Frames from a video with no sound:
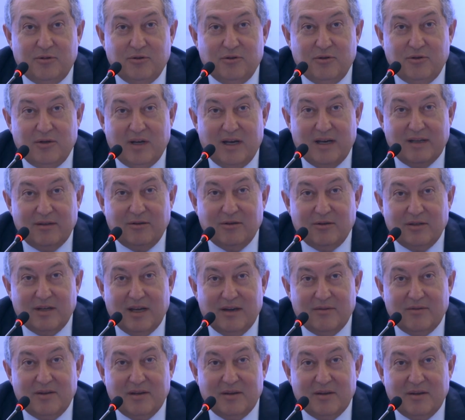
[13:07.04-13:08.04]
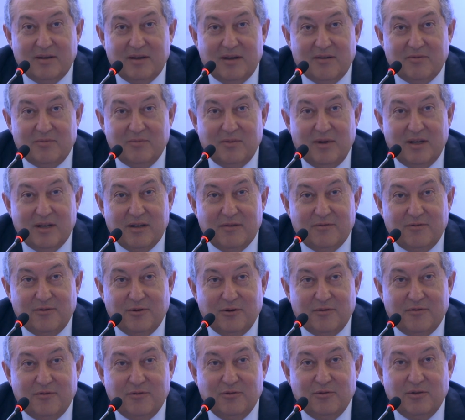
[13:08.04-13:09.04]
poor, I don't have enough money
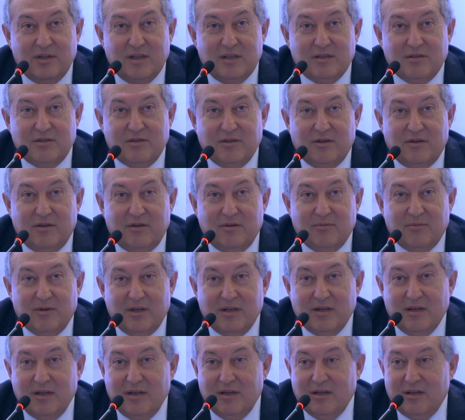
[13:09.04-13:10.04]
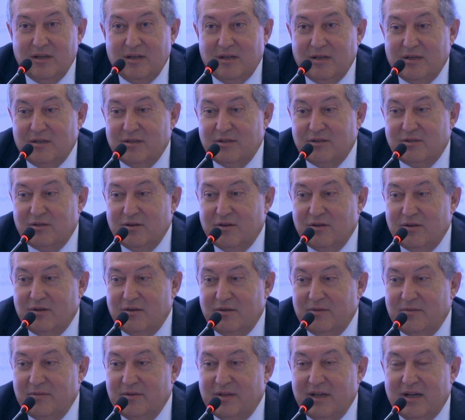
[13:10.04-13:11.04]
for food, and so on.
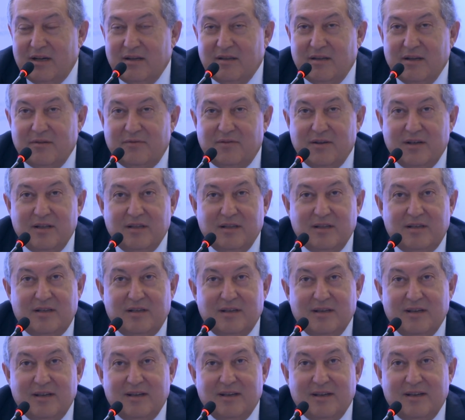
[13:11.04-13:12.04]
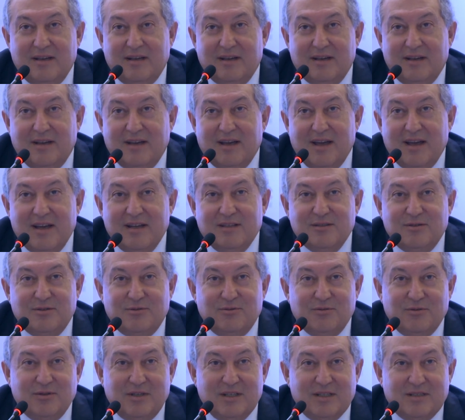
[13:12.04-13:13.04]
So there are different ends
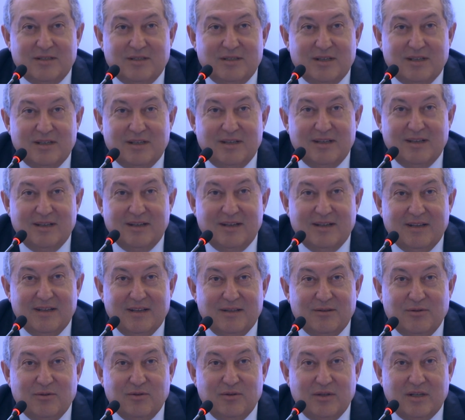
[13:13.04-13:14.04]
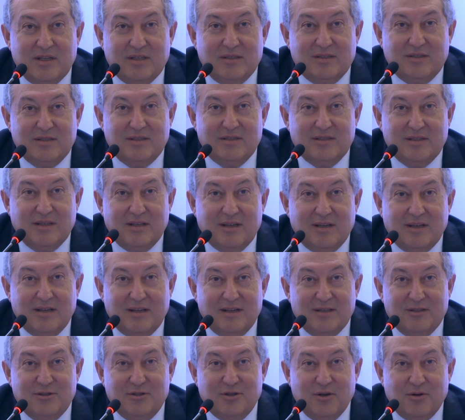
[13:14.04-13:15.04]
to this
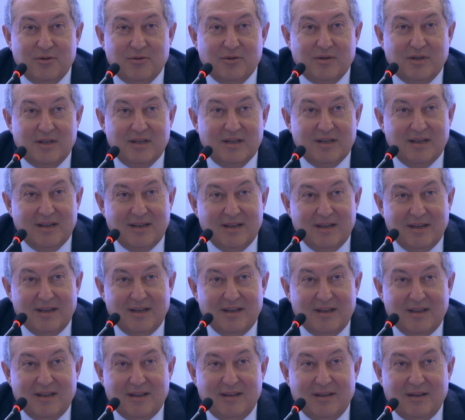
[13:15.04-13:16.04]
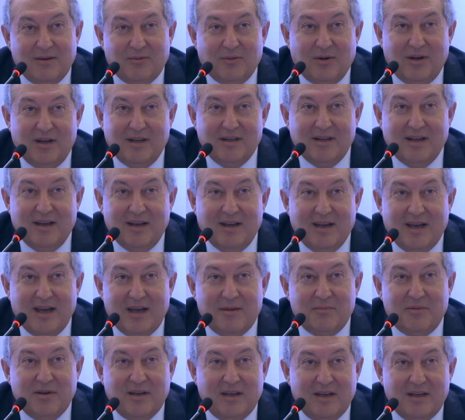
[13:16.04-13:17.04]
joke. The one
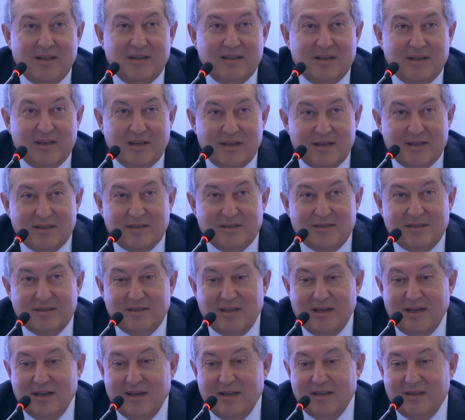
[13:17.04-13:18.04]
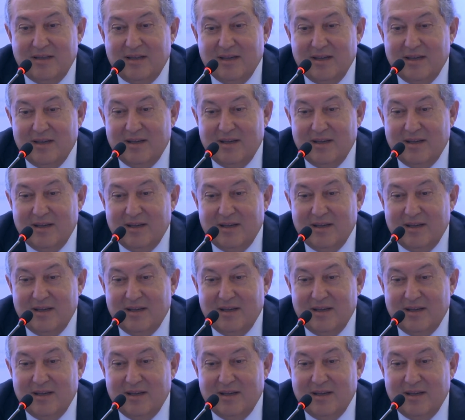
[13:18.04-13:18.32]
happy end is that